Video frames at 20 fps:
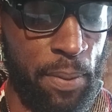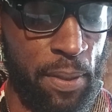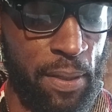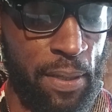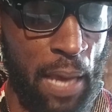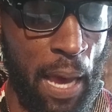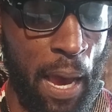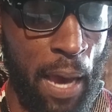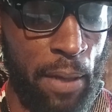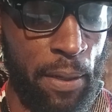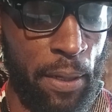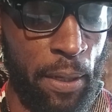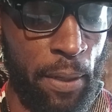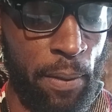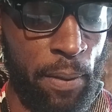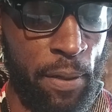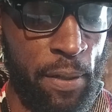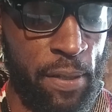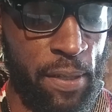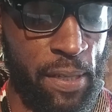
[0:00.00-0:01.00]

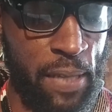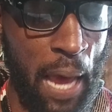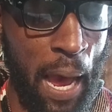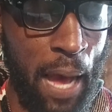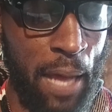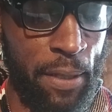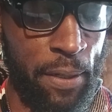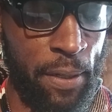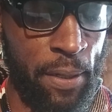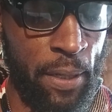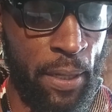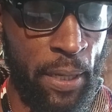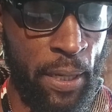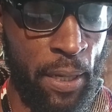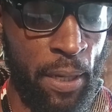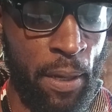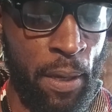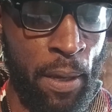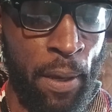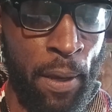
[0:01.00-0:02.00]

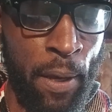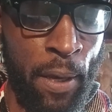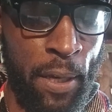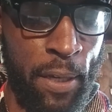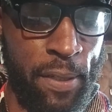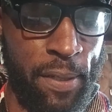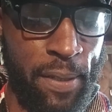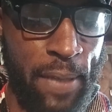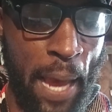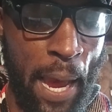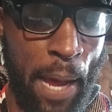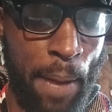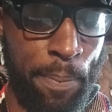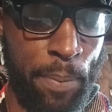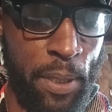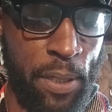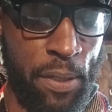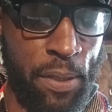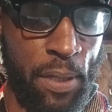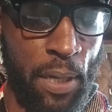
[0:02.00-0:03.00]
solidly
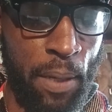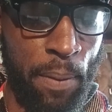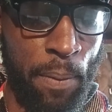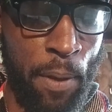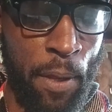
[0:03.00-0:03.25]
established